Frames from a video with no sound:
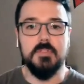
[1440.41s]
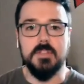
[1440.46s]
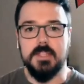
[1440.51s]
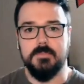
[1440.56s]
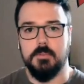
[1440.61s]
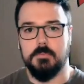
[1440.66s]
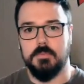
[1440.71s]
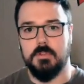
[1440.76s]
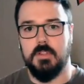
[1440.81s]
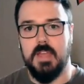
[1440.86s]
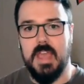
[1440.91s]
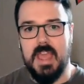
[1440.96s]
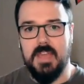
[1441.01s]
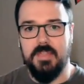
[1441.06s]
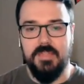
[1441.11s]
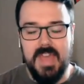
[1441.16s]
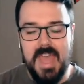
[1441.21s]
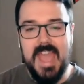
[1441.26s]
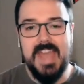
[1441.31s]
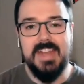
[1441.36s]
unbelievable.
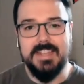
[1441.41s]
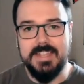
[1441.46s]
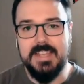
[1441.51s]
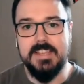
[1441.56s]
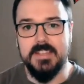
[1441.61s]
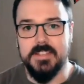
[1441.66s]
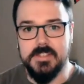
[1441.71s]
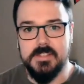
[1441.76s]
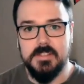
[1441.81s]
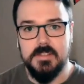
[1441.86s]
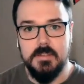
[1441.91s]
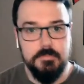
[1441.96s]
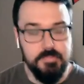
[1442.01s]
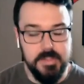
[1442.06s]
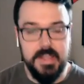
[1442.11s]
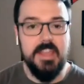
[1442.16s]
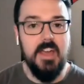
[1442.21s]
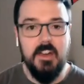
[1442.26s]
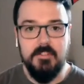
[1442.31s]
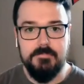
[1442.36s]
And that is
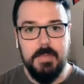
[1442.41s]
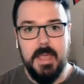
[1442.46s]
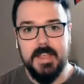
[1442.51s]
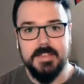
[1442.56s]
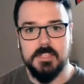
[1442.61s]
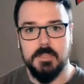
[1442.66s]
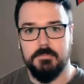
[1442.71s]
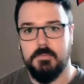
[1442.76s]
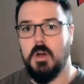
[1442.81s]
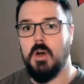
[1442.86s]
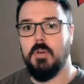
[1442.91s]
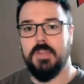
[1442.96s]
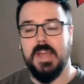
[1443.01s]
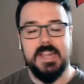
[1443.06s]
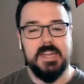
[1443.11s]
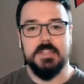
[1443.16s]
playoff basketball.